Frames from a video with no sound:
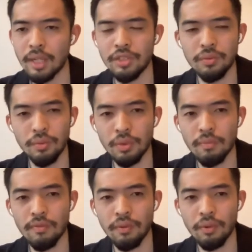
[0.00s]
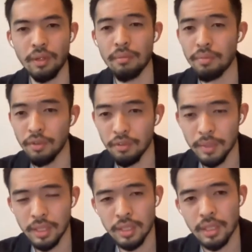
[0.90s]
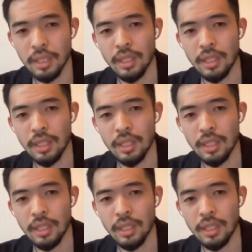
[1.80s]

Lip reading: much room for improvement,